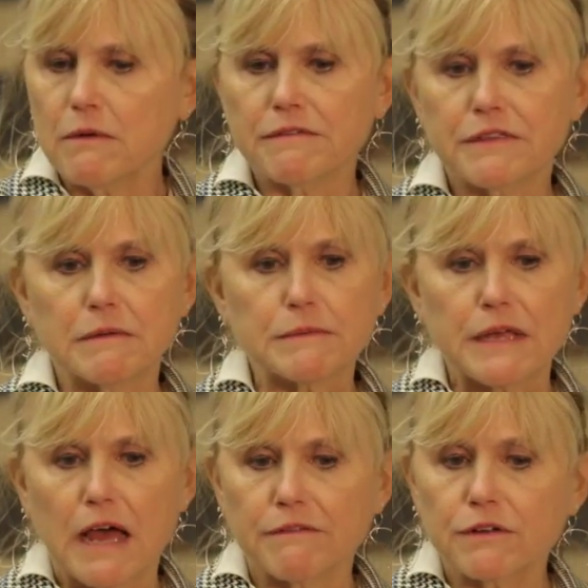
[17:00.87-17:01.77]
I want
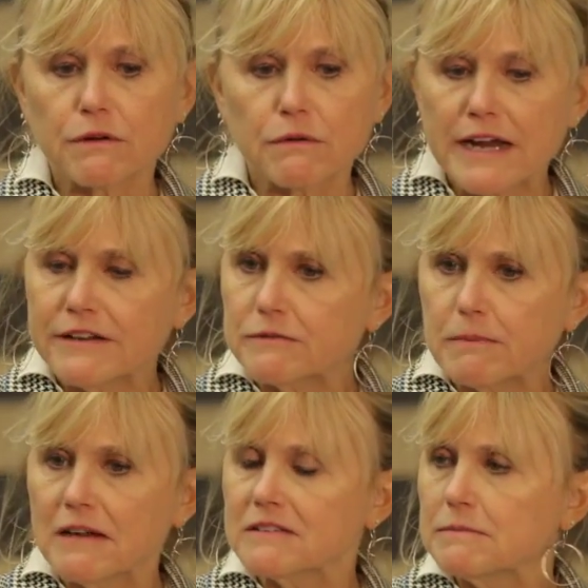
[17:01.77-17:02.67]
them to have the
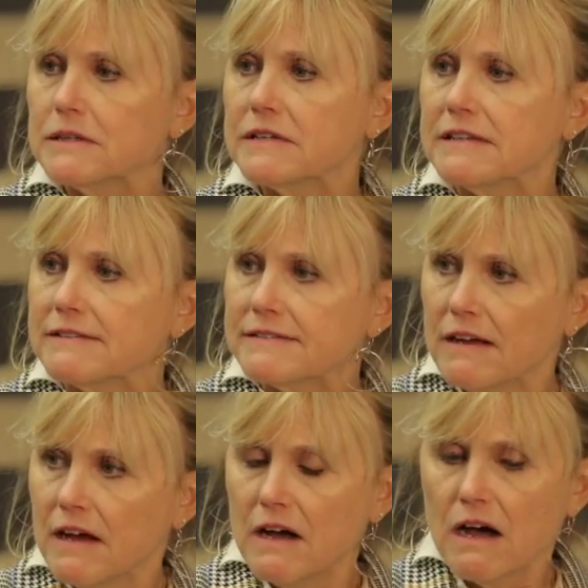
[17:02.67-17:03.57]
greatest
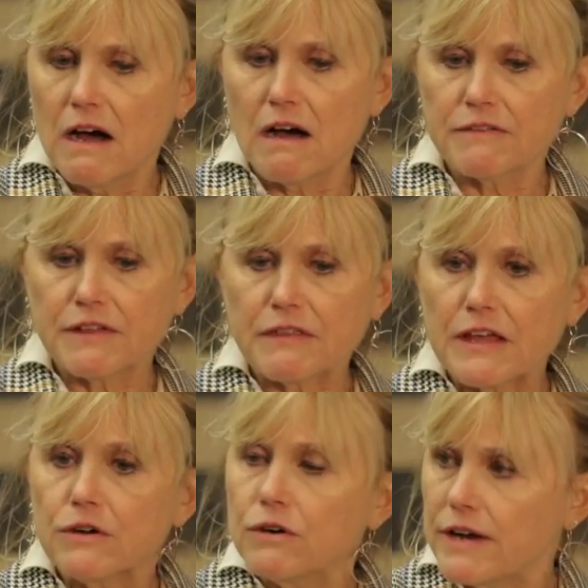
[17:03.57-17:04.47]
possibilities
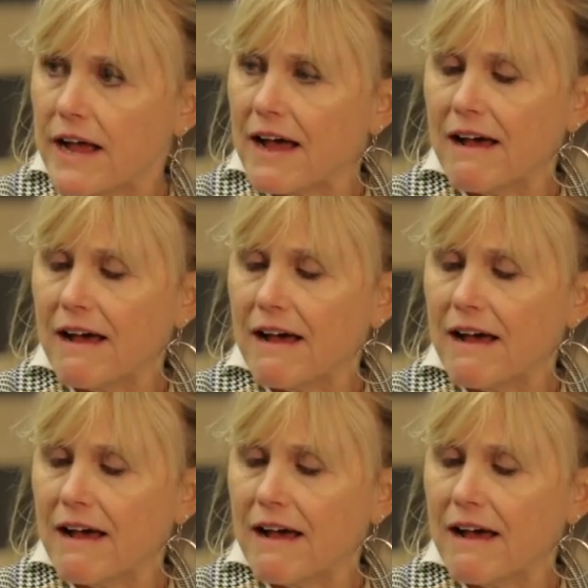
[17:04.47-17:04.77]
that they could